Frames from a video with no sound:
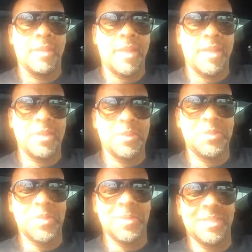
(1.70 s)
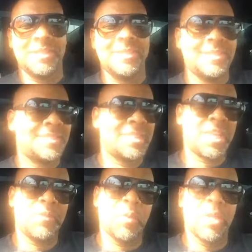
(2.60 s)
How y'all doing?
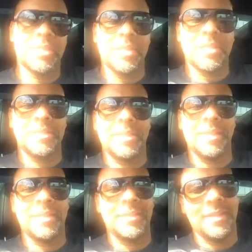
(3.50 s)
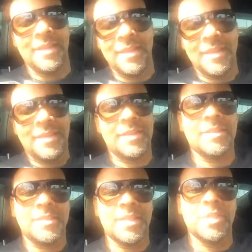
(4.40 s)
Thank you for watching Next to Get.
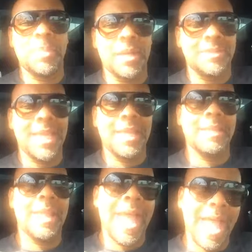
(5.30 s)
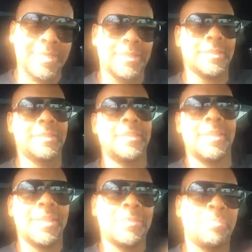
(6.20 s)
Next to Get is about taking action.
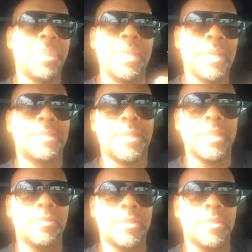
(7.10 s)
Be next to get your